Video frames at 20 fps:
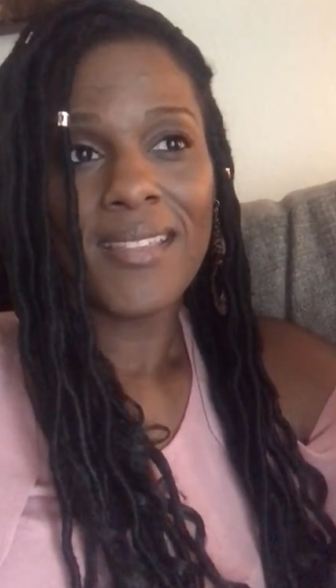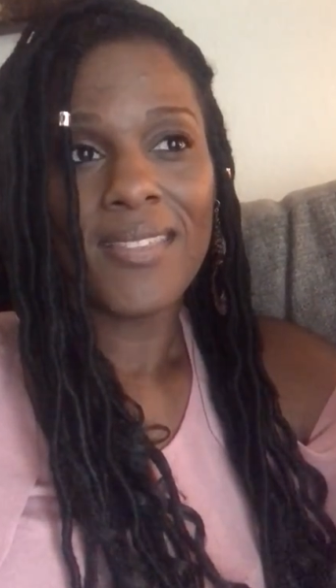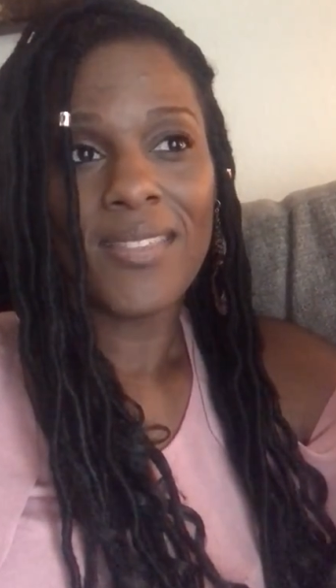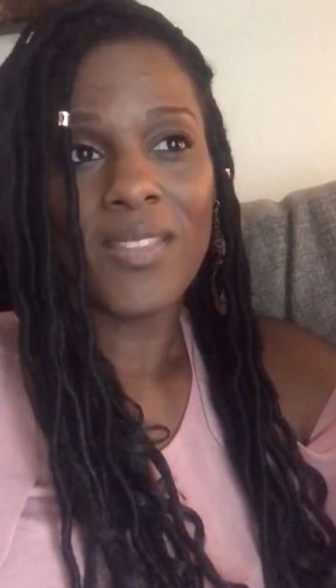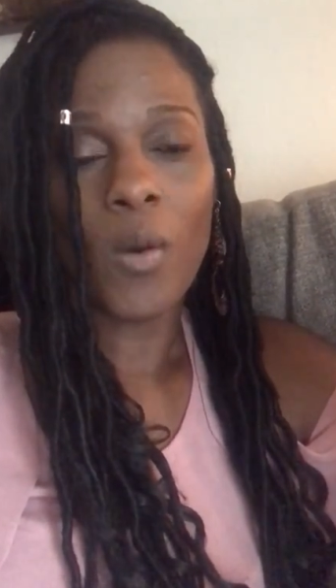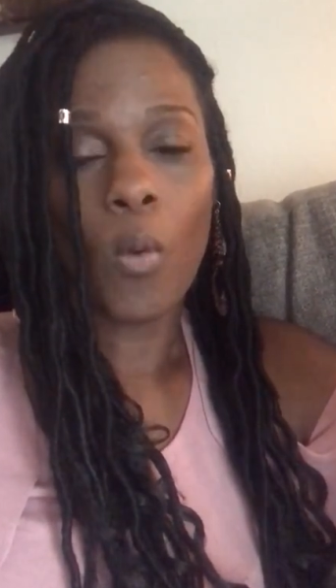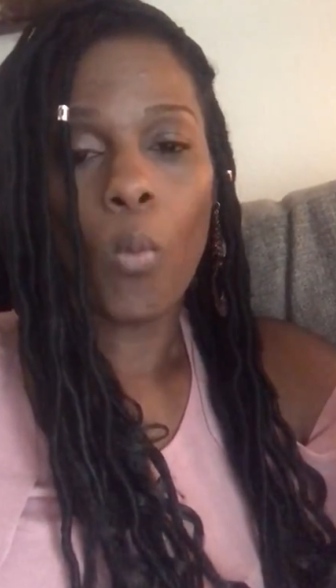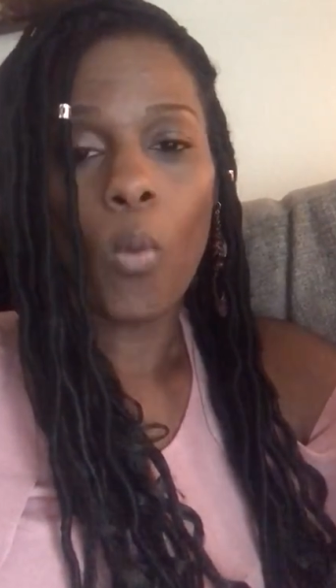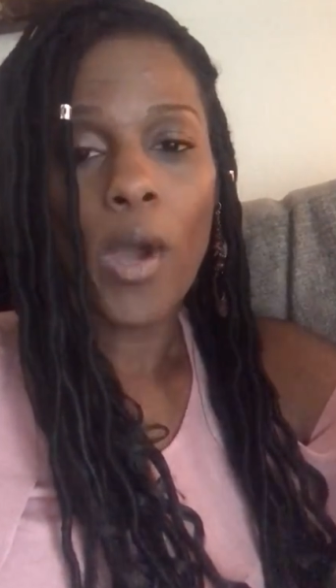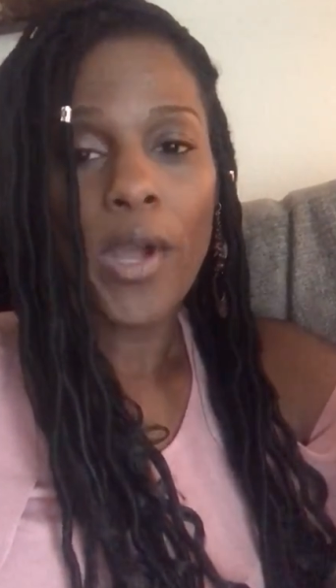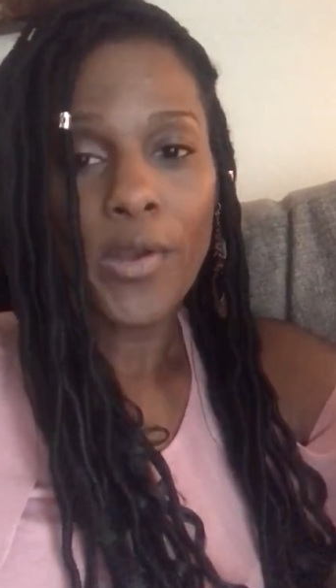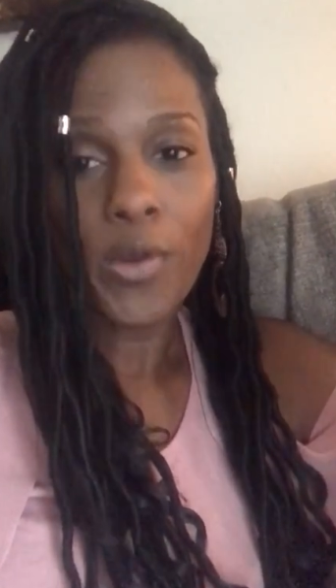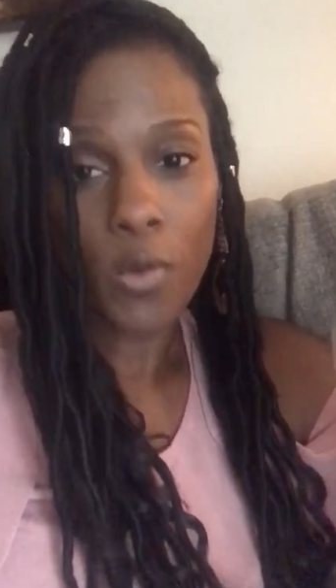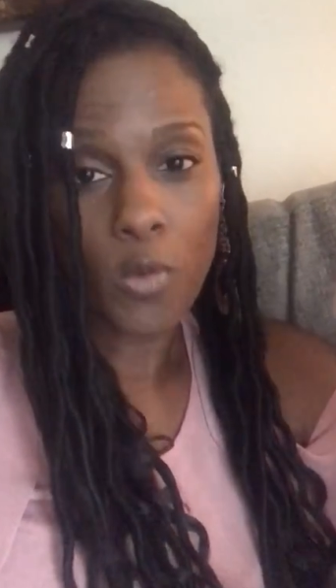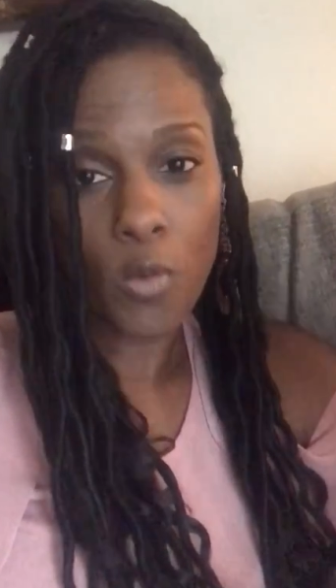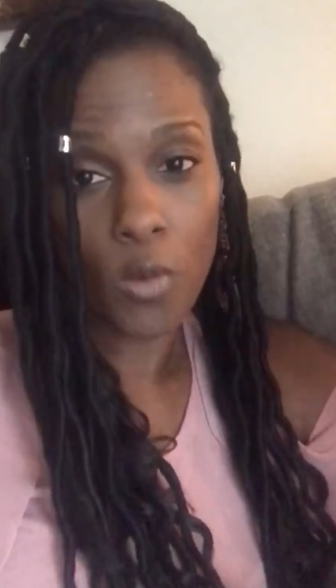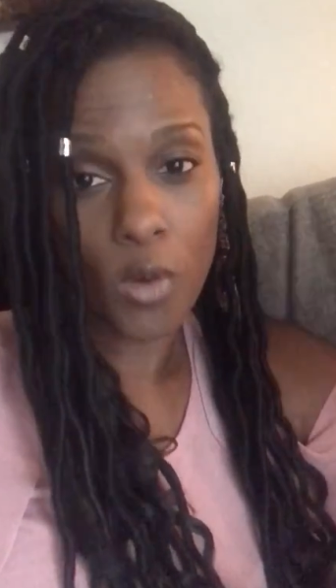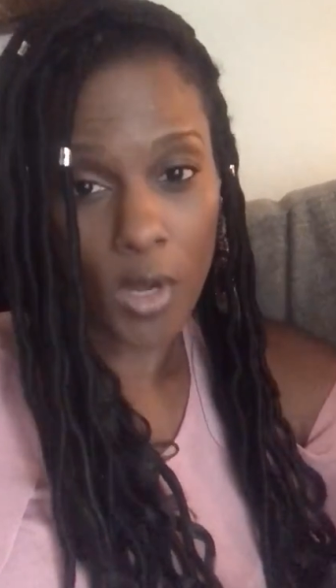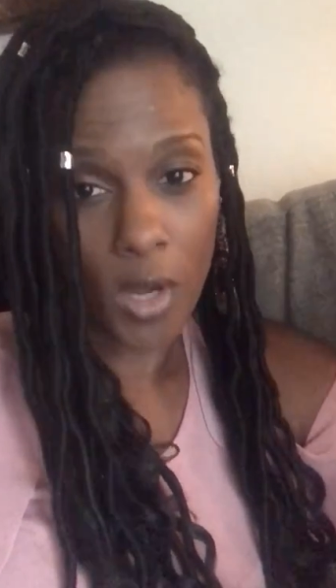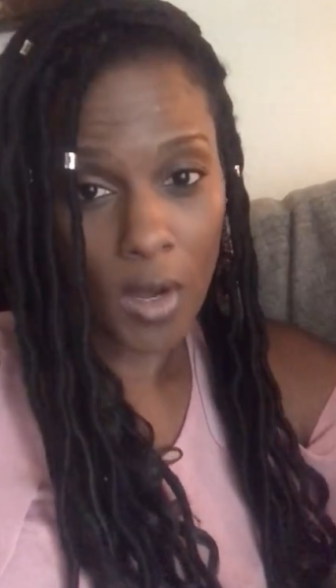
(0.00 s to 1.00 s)
the one
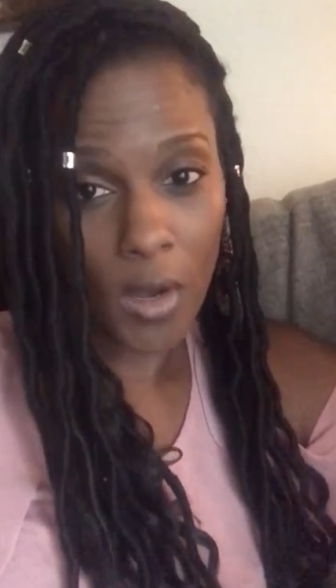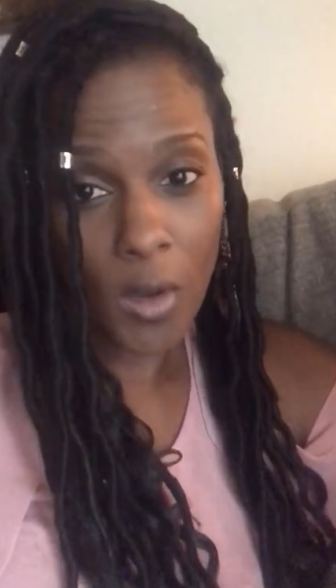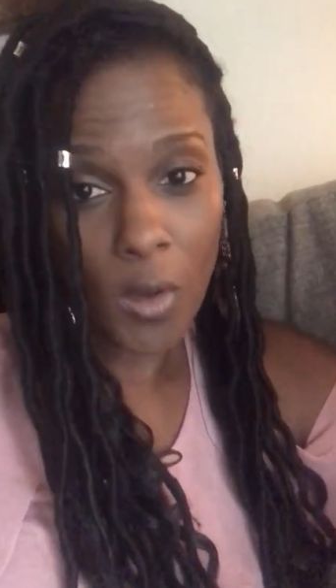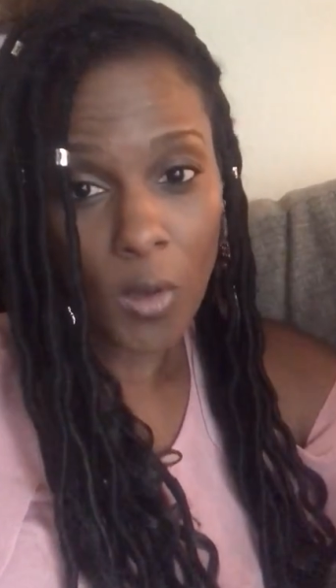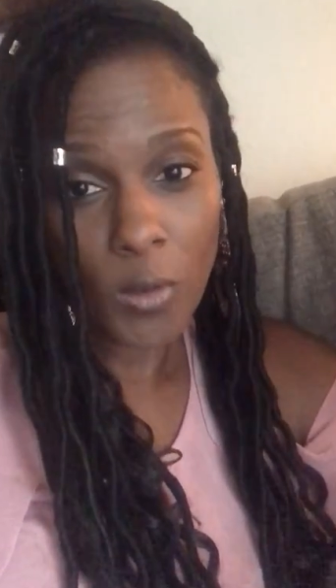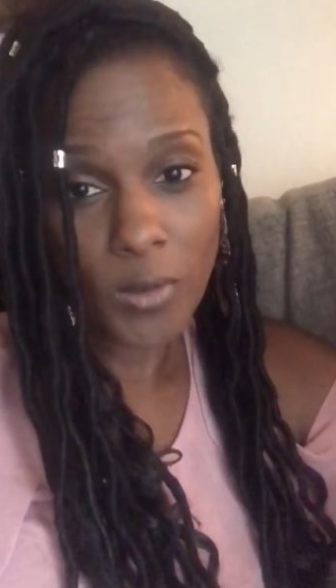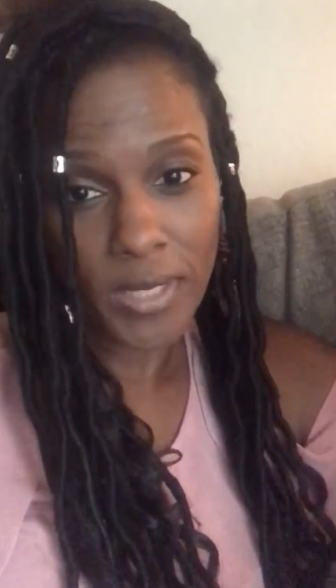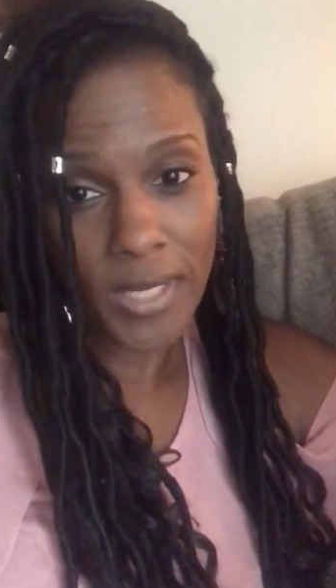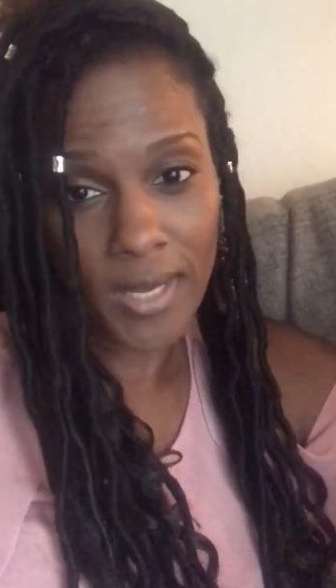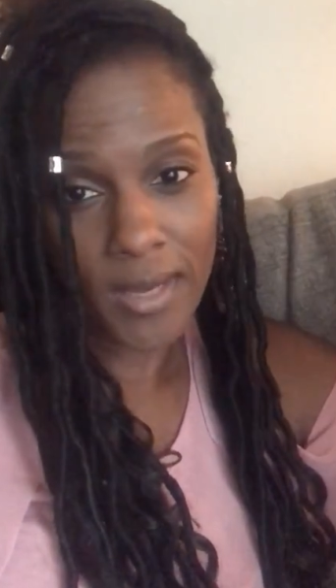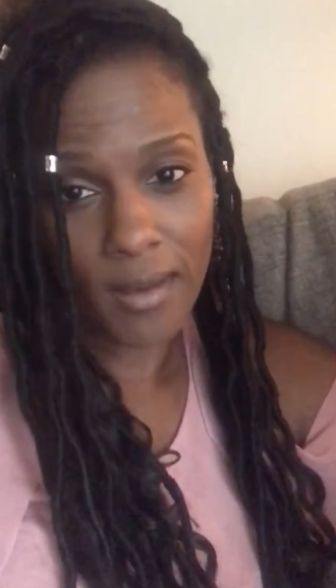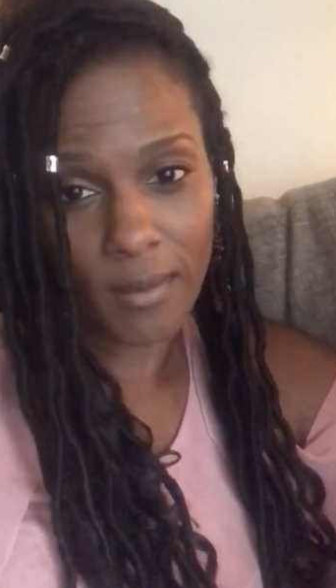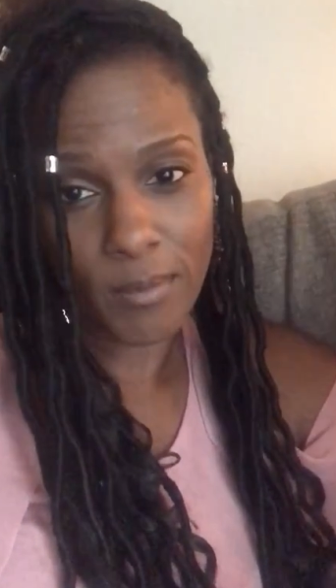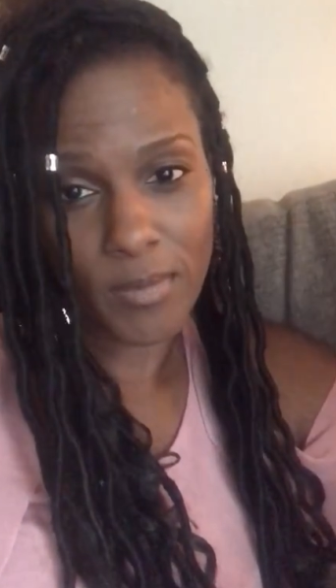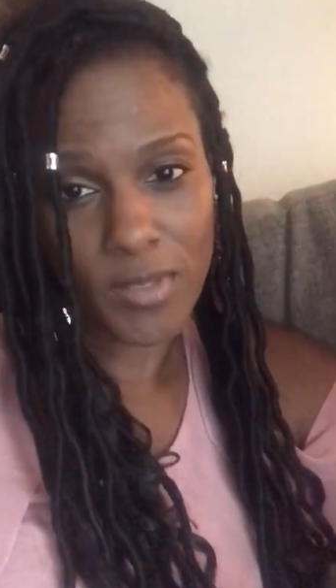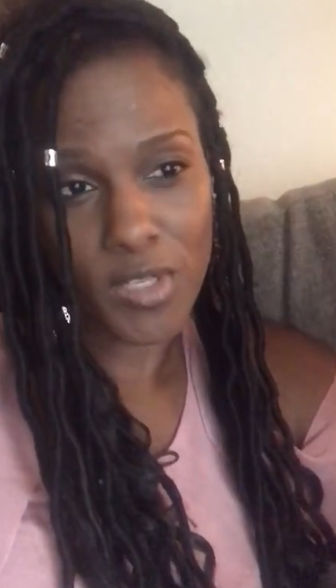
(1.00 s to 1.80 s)
who called him